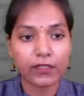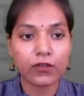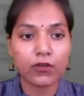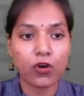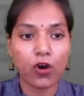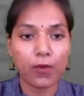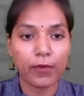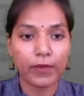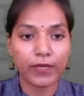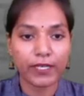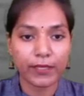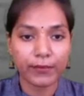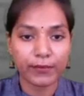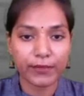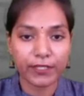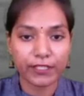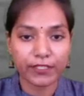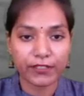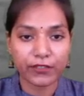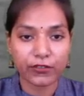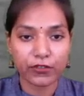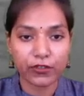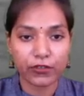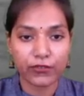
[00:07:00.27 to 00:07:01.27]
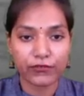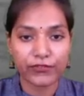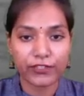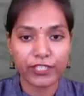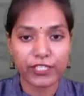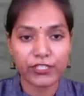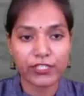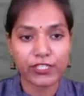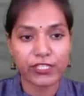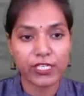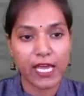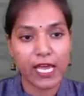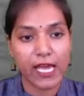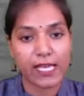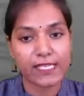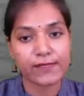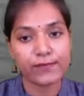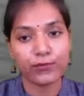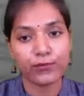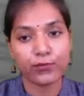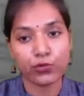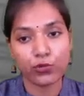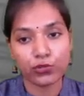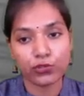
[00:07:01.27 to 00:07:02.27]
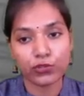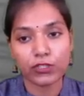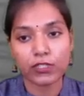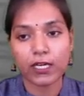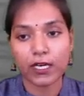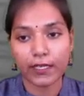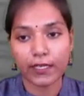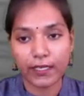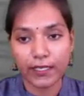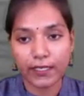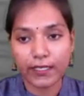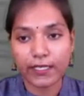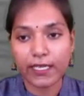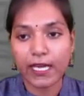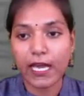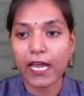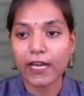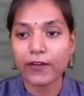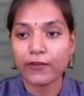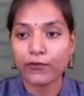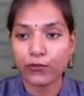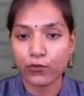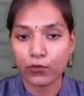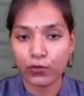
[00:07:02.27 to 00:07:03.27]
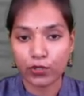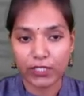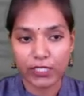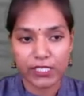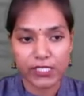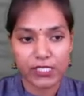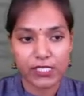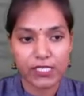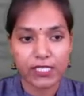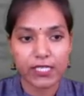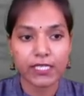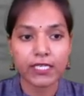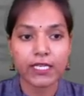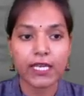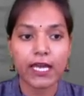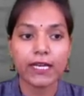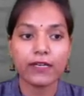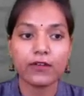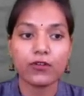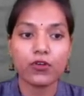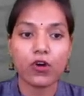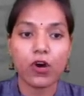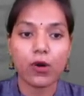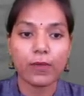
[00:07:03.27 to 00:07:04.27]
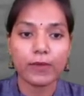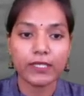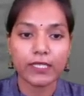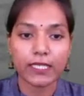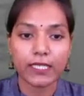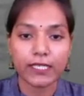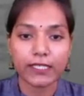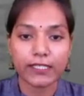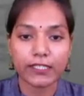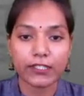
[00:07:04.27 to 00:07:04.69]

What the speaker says: Common emitter configuration has both current and voltage gain, and common collector